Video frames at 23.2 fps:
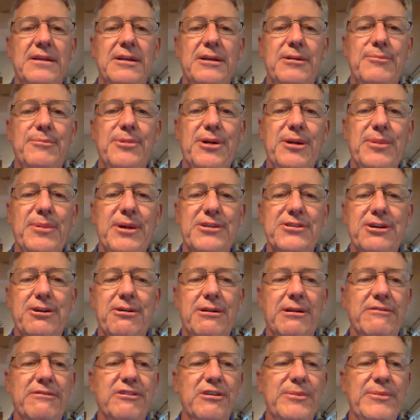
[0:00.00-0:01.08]
pretty much
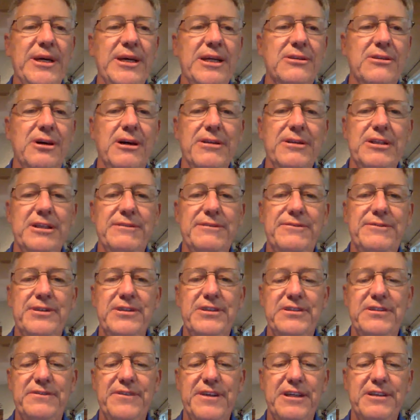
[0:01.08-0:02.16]
all of them had caught their
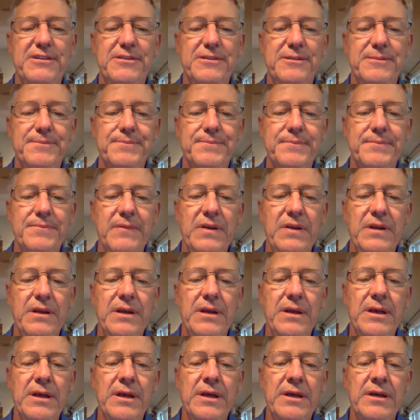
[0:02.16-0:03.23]
first fish.
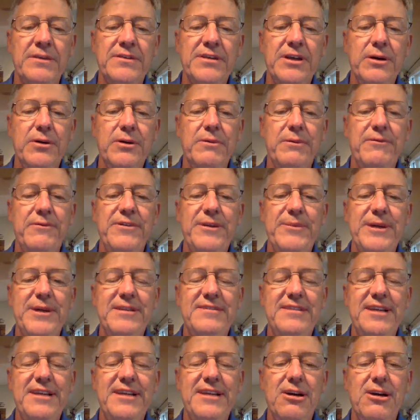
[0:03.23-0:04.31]
So
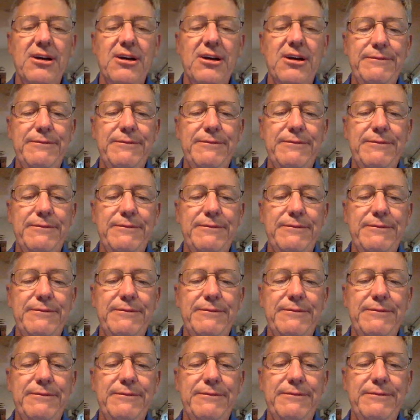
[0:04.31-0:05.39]
females take off,
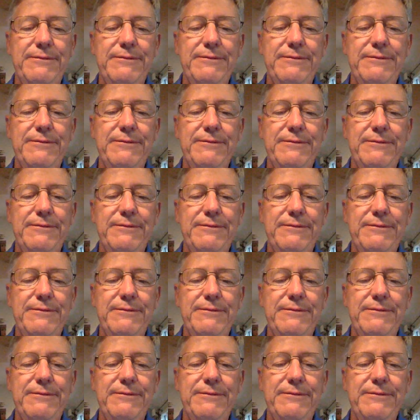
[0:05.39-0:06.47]
and
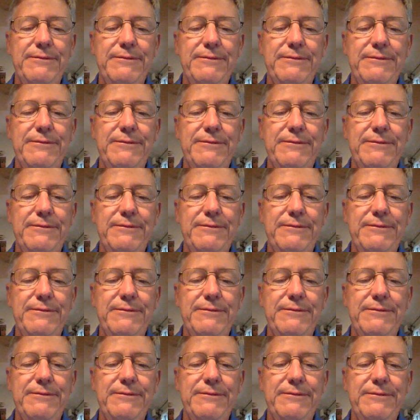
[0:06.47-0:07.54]
the males
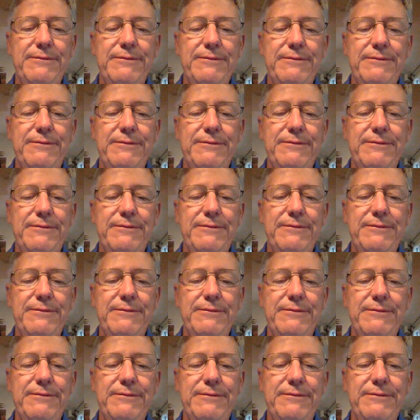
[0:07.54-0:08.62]
hang around for another
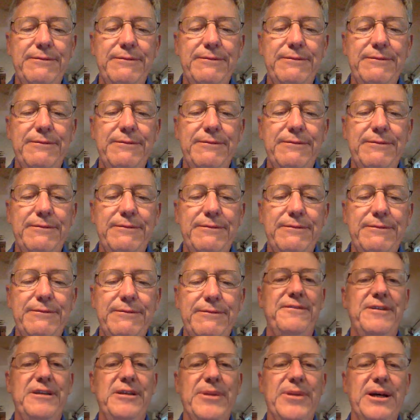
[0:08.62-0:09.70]
month, and the males and
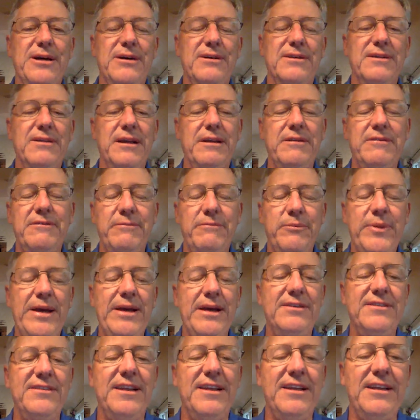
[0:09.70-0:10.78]

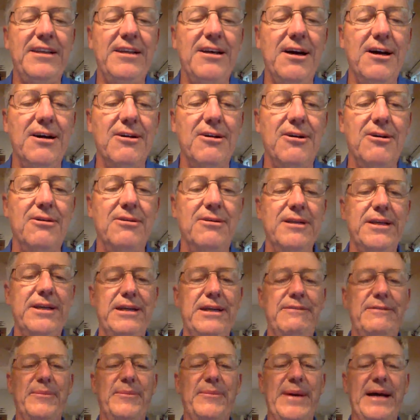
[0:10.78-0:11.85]
the young all
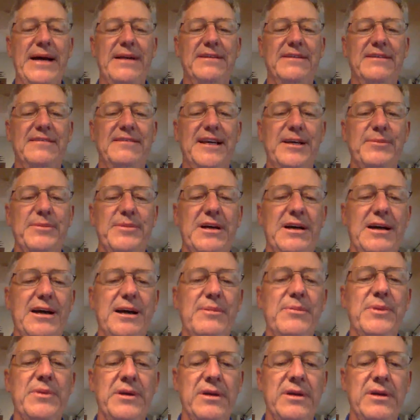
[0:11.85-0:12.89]
leave about the same time.